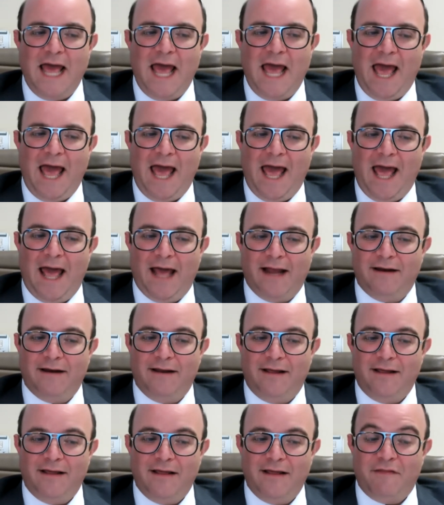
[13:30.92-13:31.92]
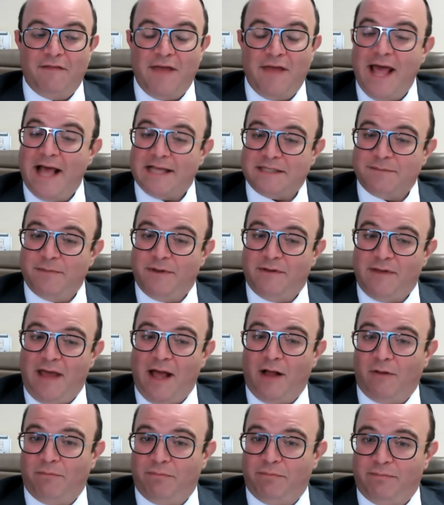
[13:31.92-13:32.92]
and they asked me to
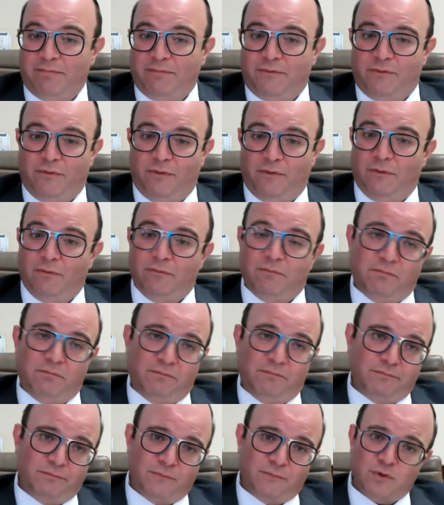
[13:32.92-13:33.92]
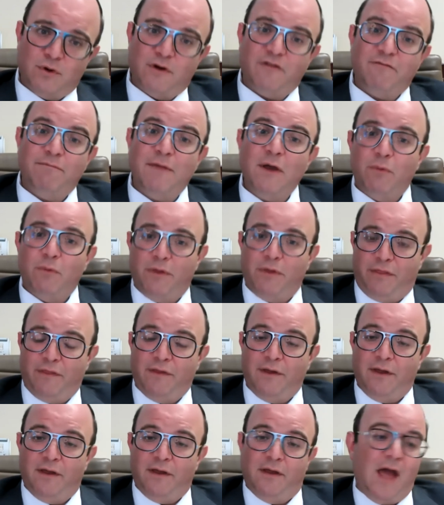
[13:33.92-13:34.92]
help to sort of meet with
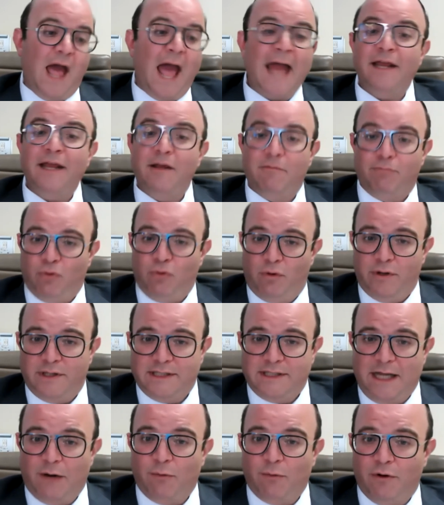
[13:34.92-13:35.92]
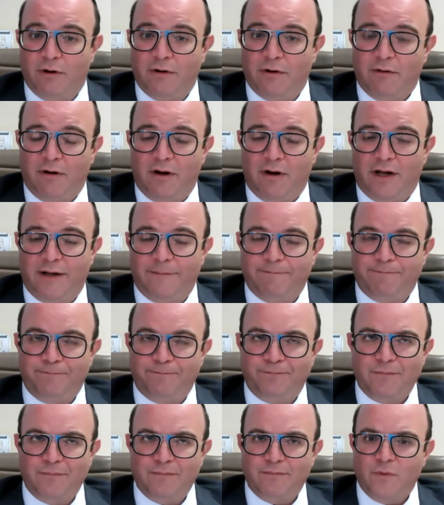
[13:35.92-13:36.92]
any employees that were
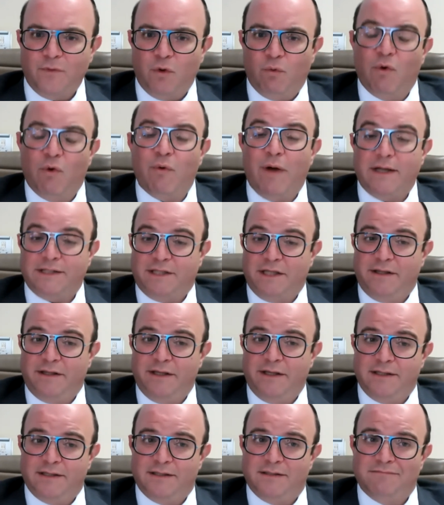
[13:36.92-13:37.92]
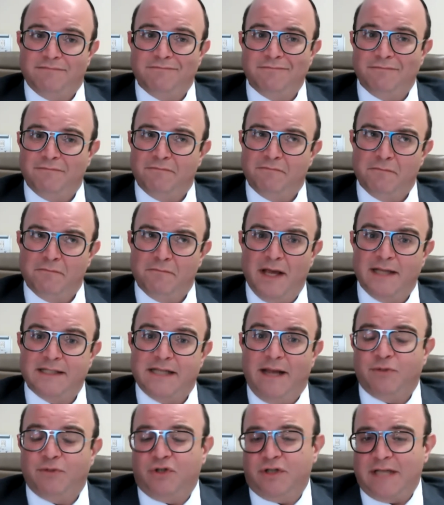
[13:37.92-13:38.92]
requesting these
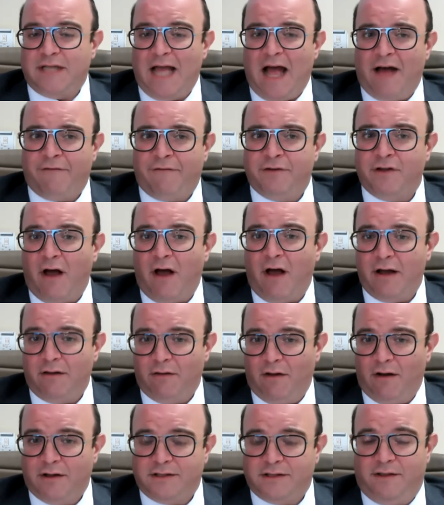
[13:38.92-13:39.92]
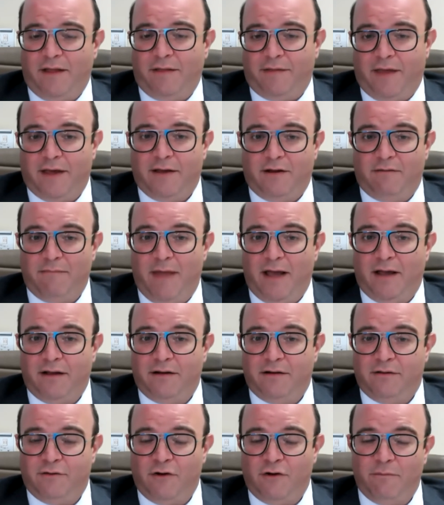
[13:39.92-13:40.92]
exemptions, to have a dialogue so that they can make a
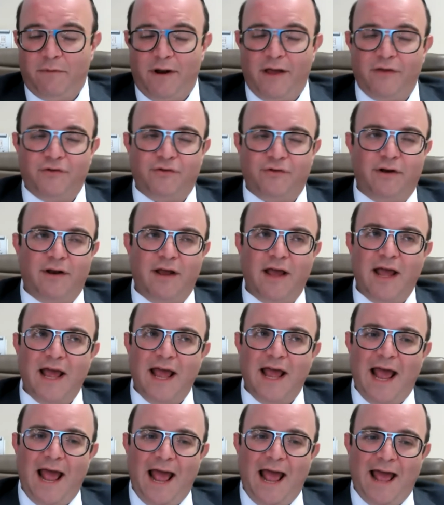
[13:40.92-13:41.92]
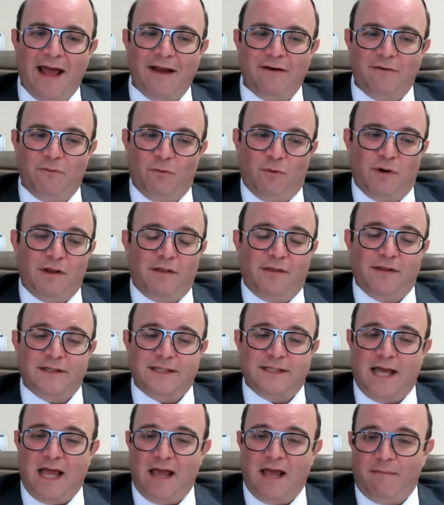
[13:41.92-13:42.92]
determination. And one of the things
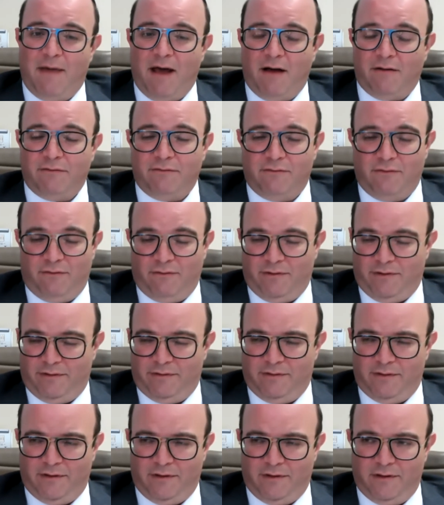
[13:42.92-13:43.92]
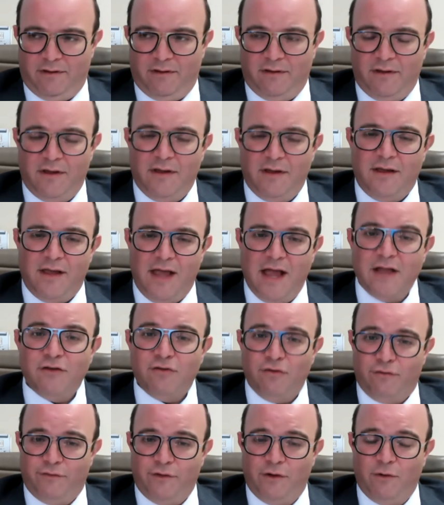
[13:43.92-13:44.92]
that came out during the
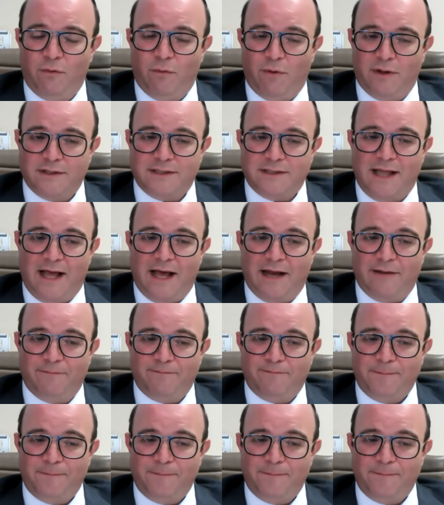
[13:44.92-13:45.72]
interview was that